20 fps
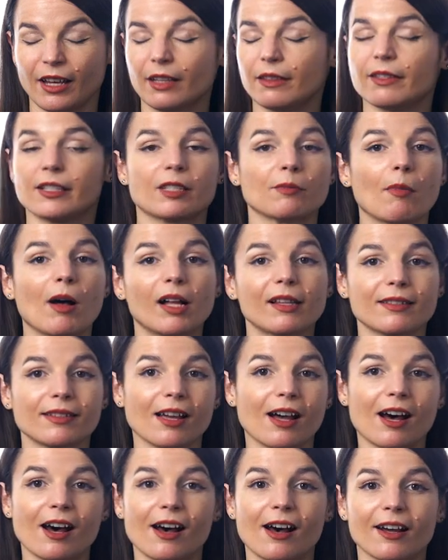The small
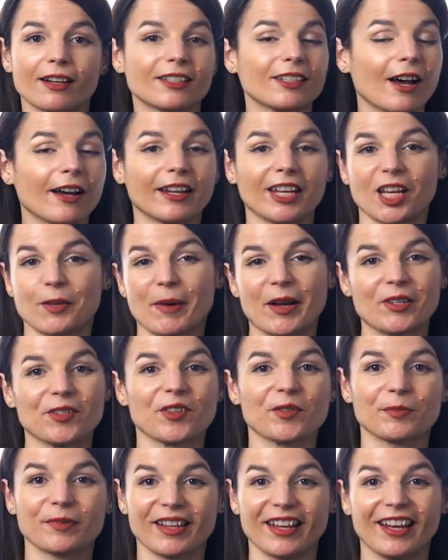talk, talking about
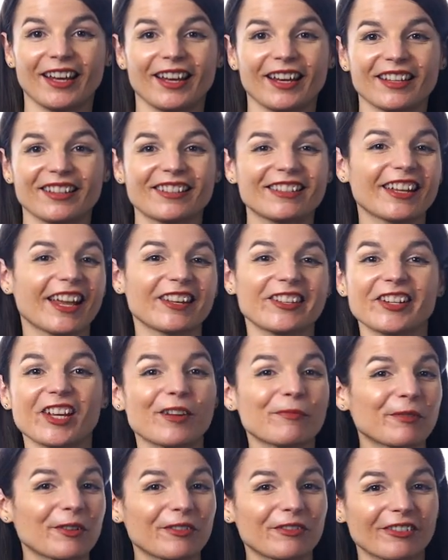your plans, catching
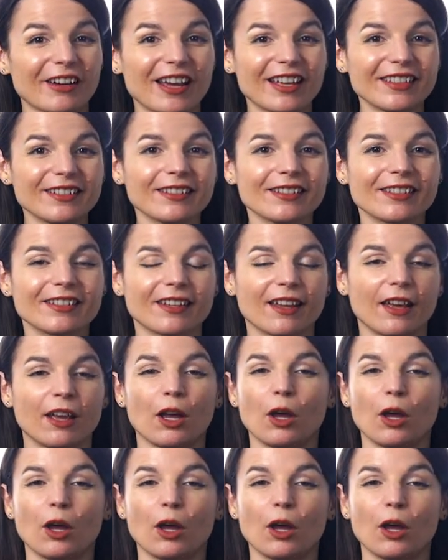up with friends?